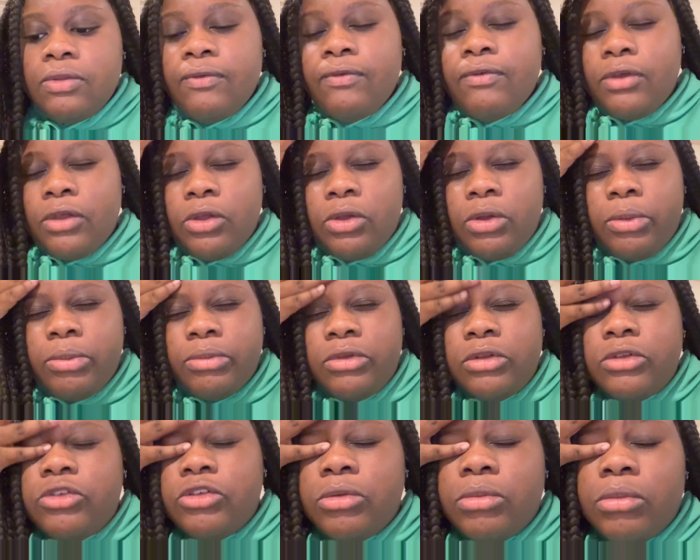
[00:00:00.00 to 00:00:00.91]
filmed
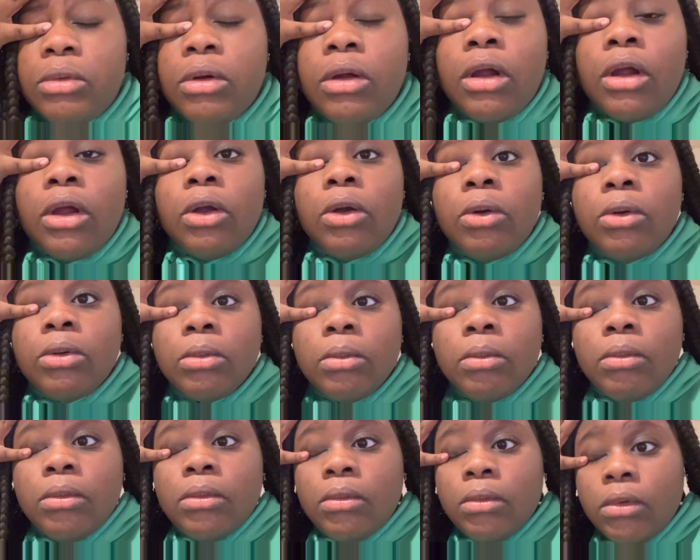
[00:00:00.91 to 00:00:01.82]
tomorrow
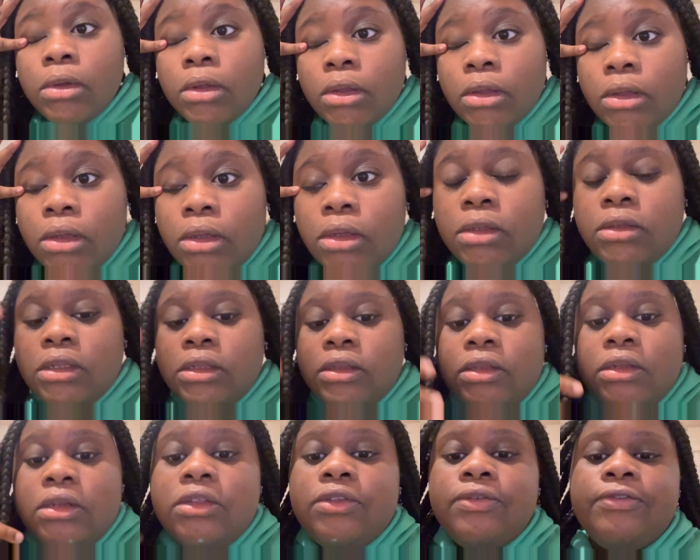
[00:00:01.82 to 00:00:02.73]

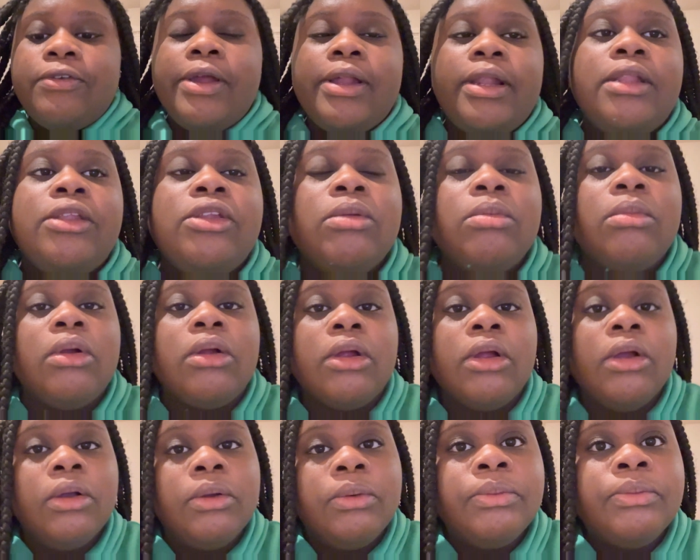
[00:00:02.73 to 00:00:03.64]
since it is Friday
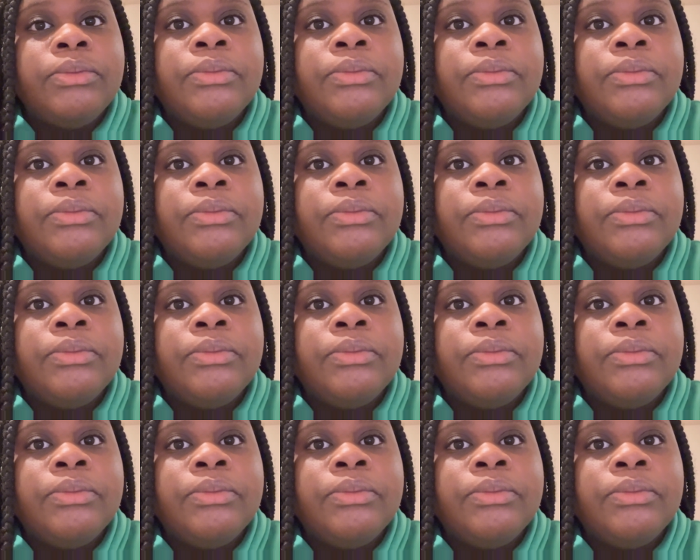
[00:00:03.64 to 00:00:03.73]
tomorrow.